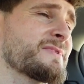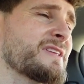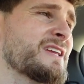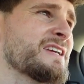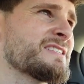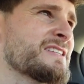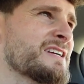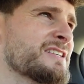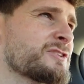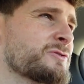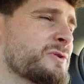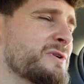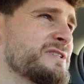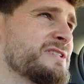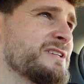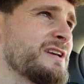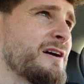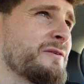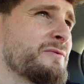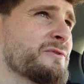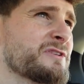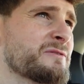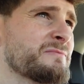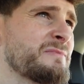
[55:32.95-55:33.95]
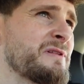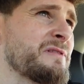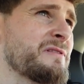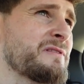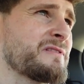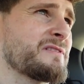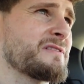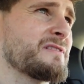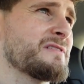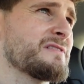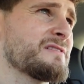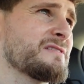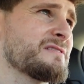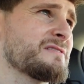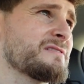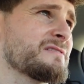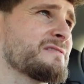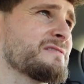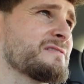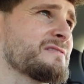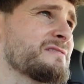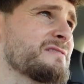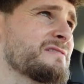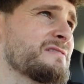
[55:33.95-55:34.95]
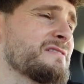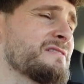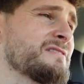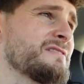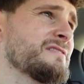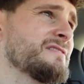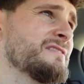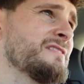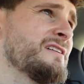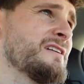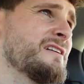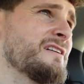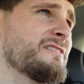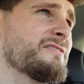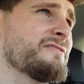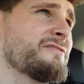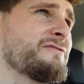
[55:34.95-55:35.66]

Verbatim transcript: Is that 20 hours a month? Yeah,